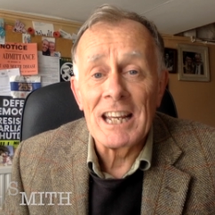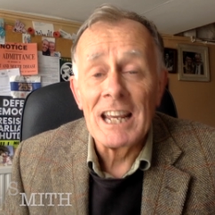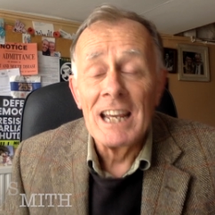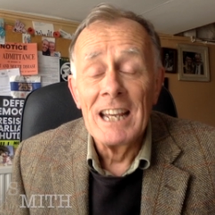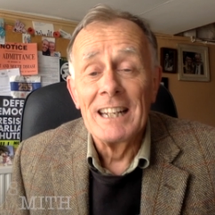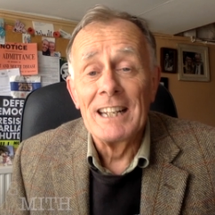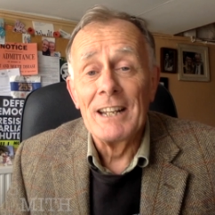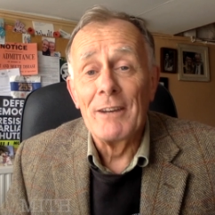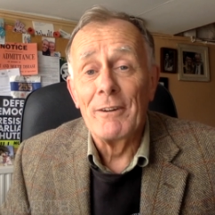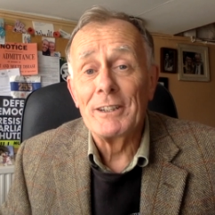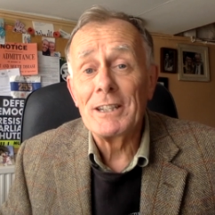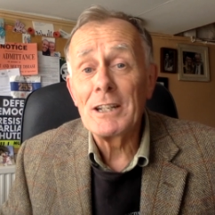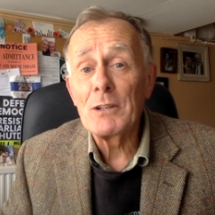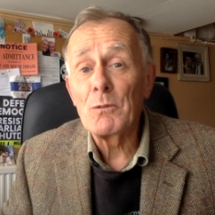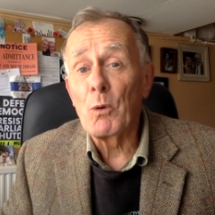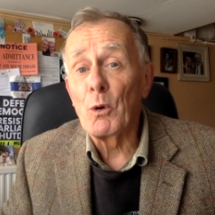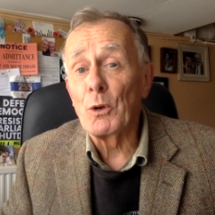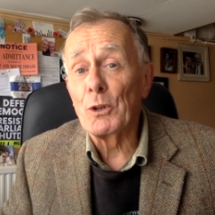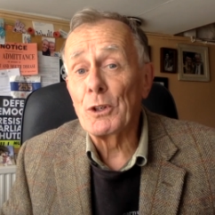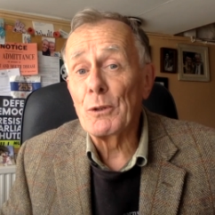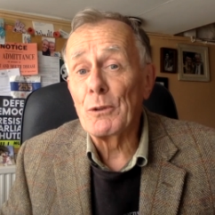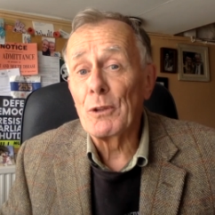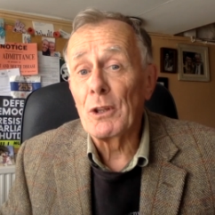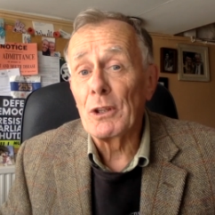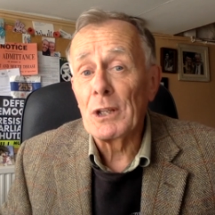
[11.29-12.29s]
Now I did warn
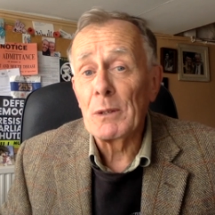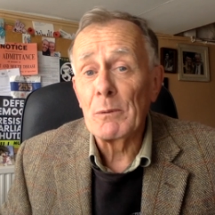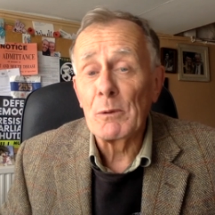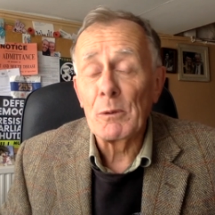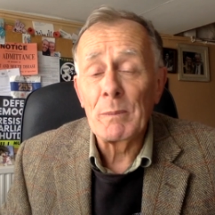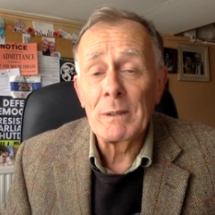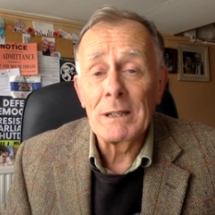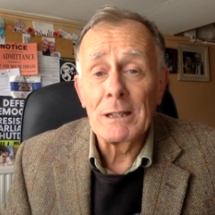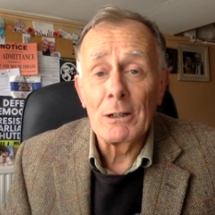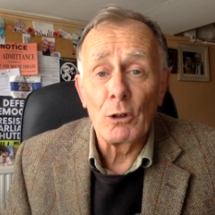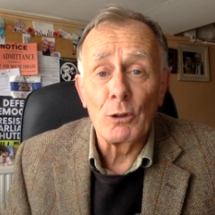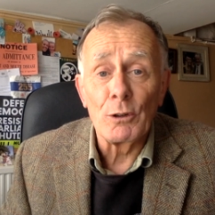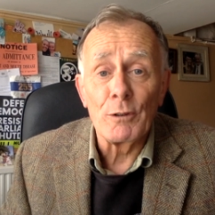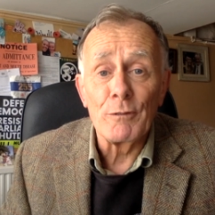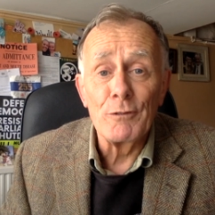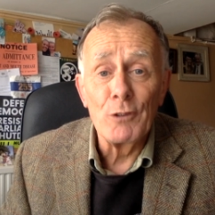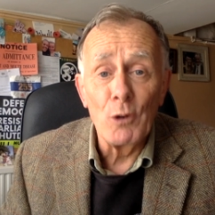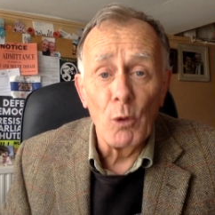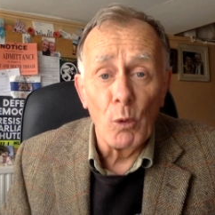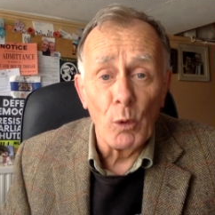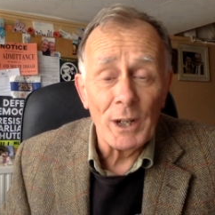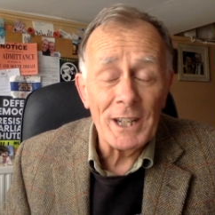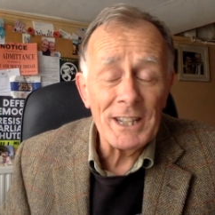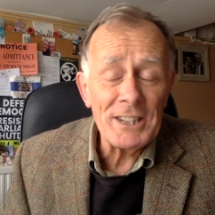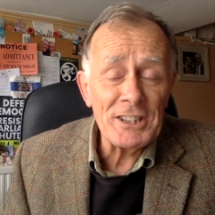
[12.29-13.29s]
you that there would be a lot of
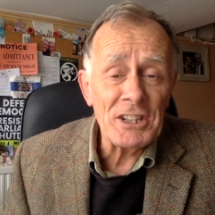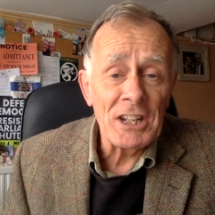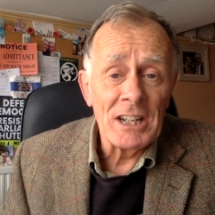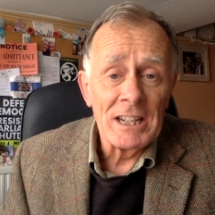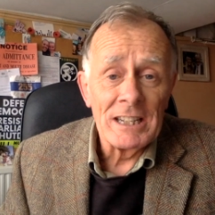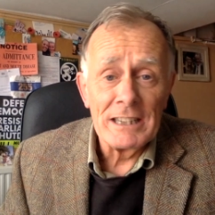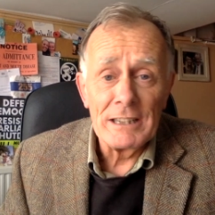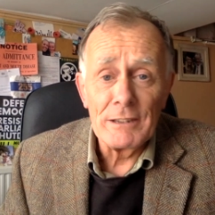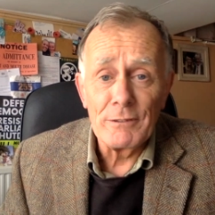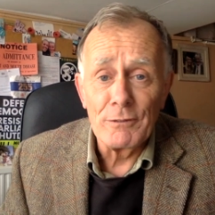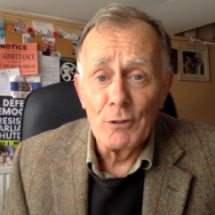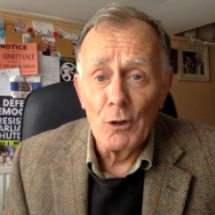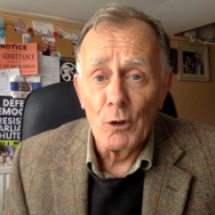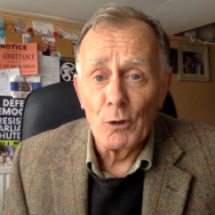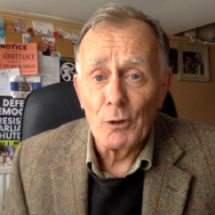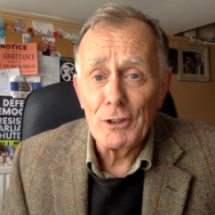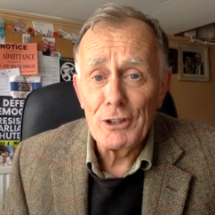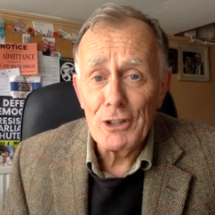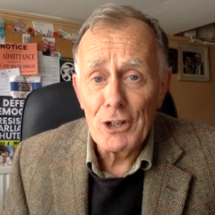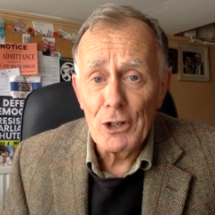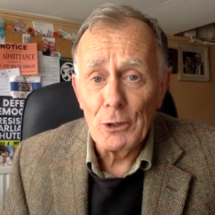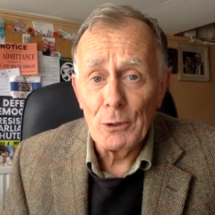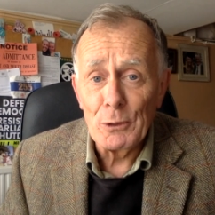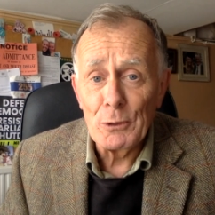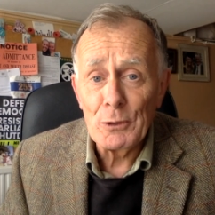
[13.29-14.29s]
noise, if not
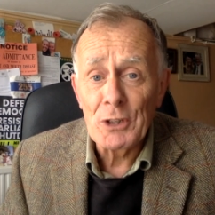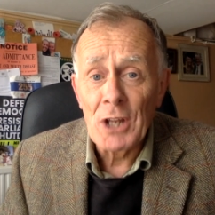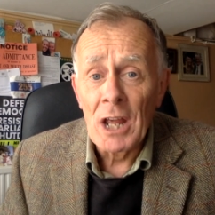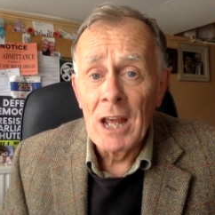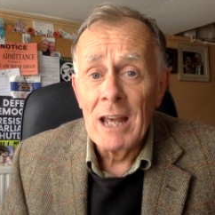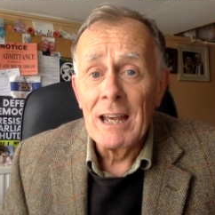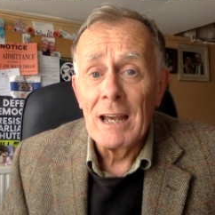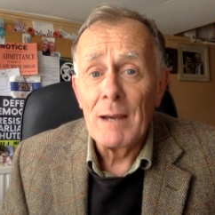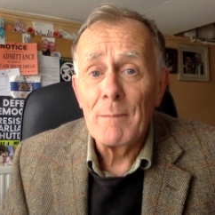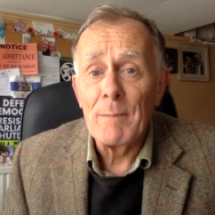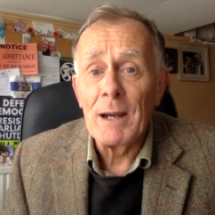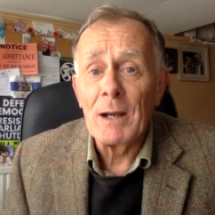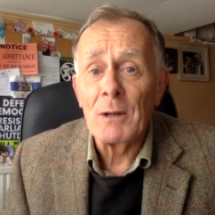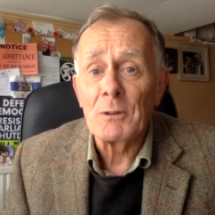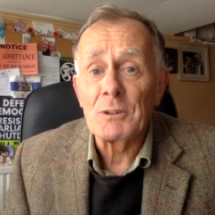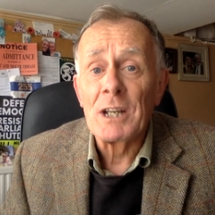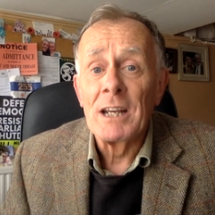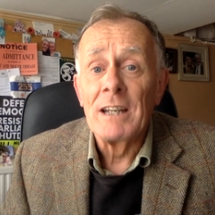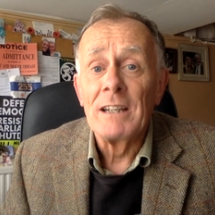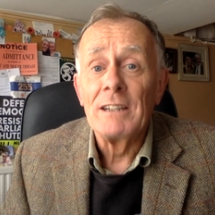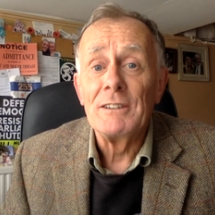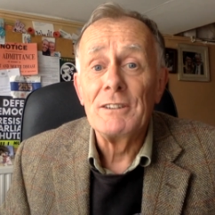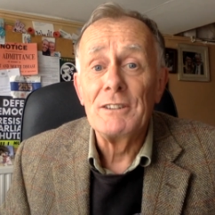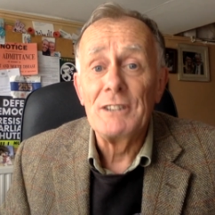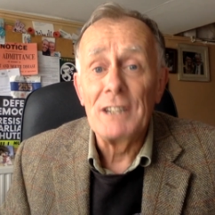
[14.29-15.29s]
news, about
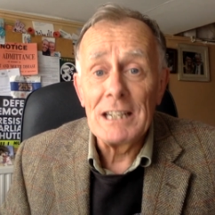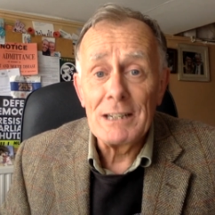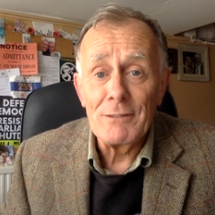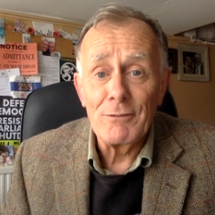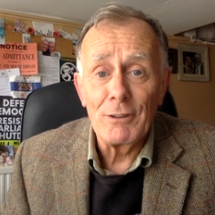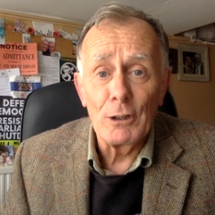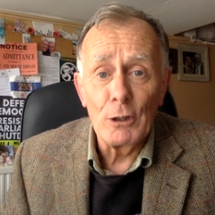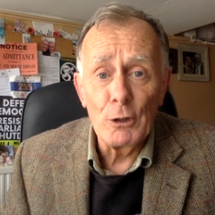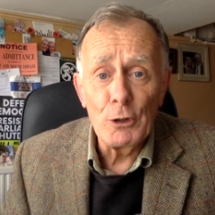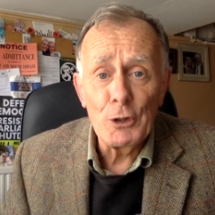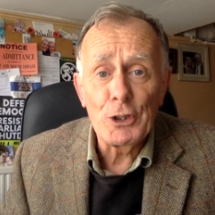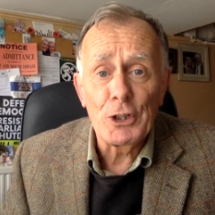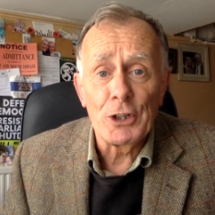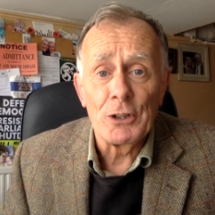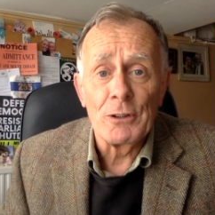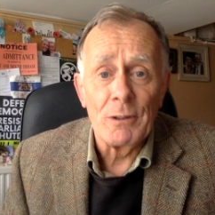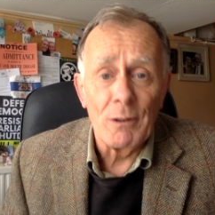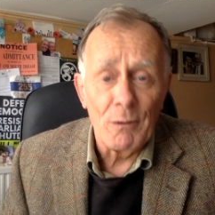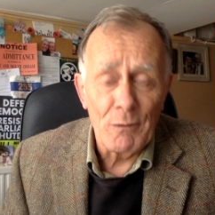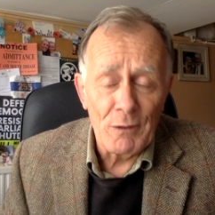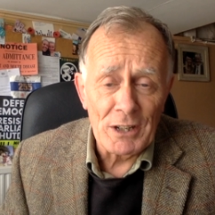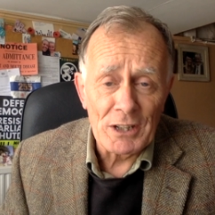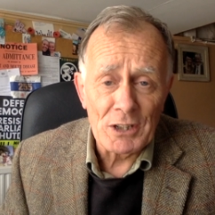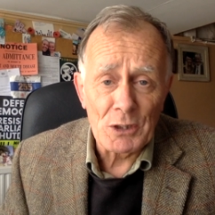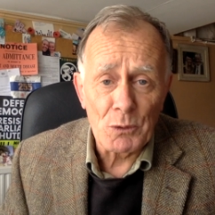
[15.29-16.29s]
devolution
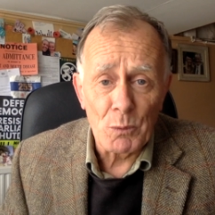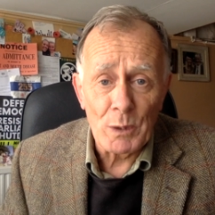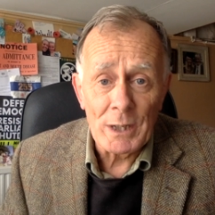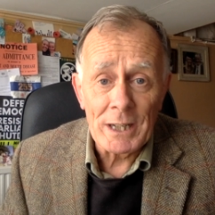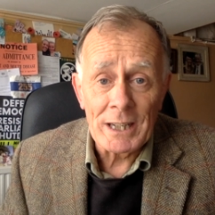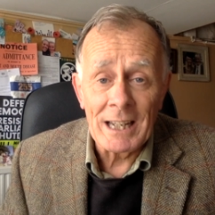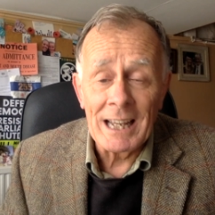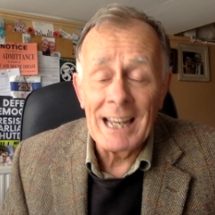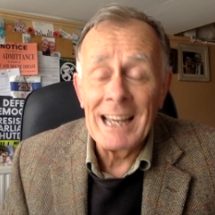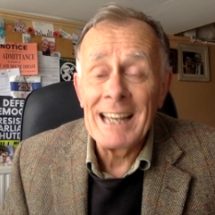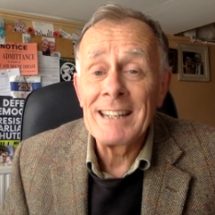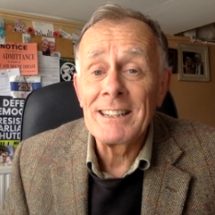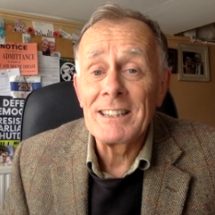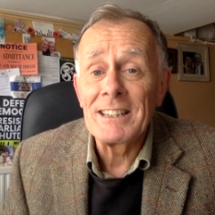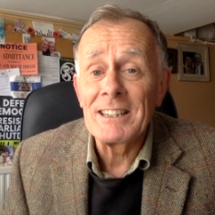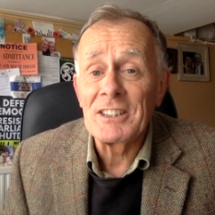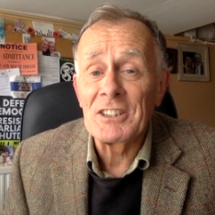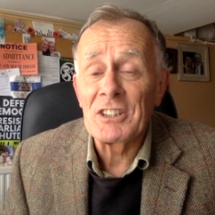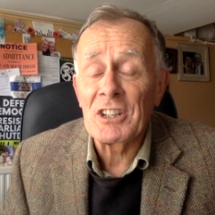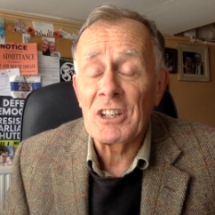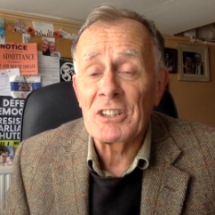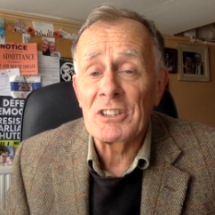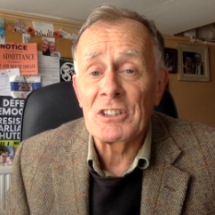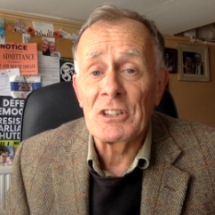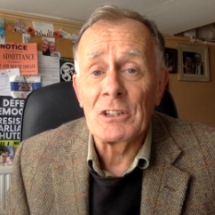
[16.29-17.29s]
this week, and it's
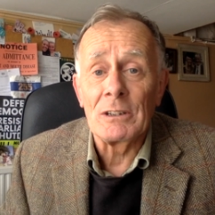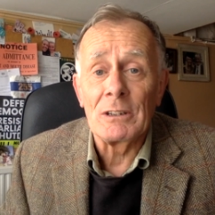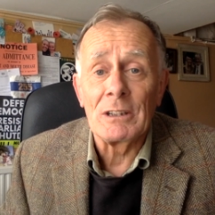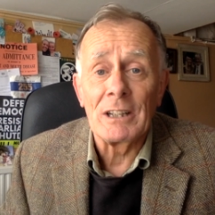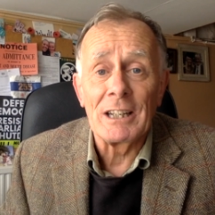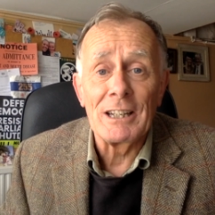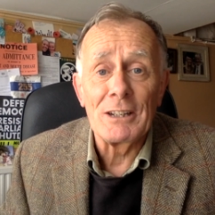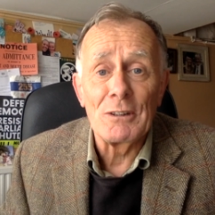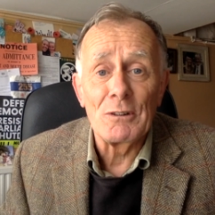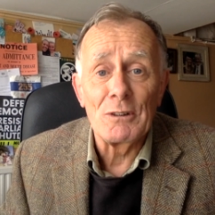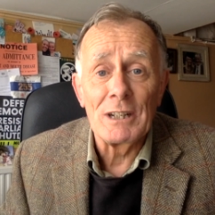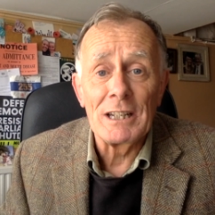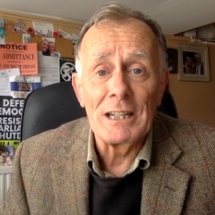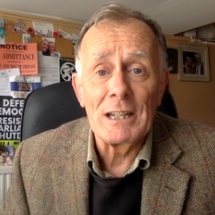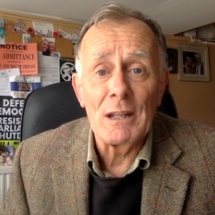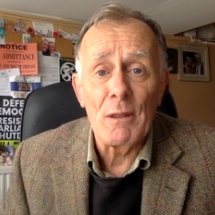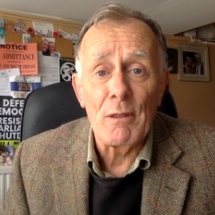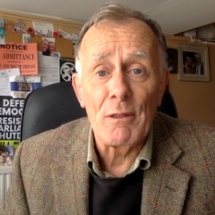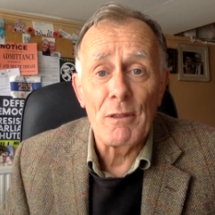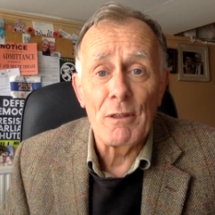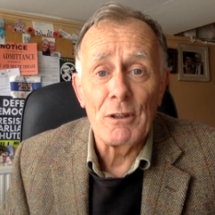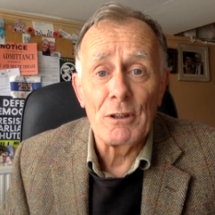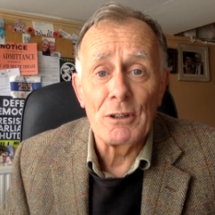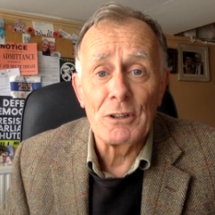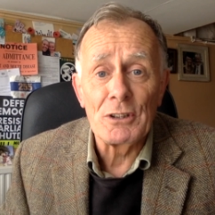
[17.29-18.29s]
still only
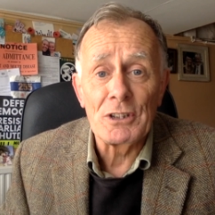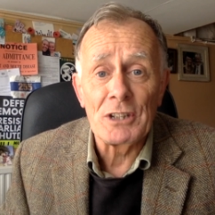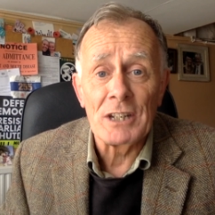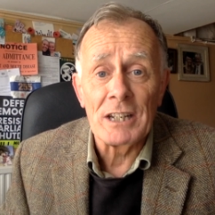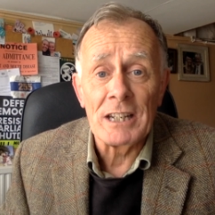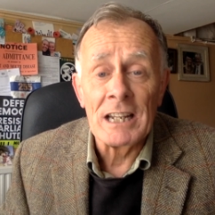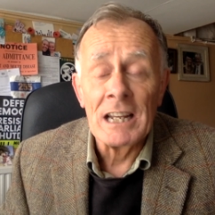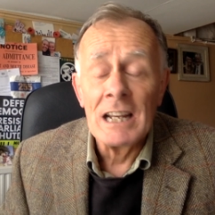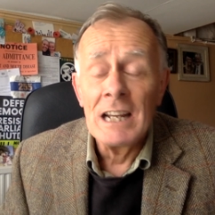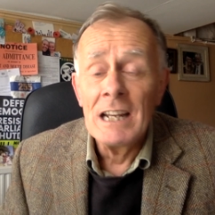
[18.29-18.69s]
Thursday.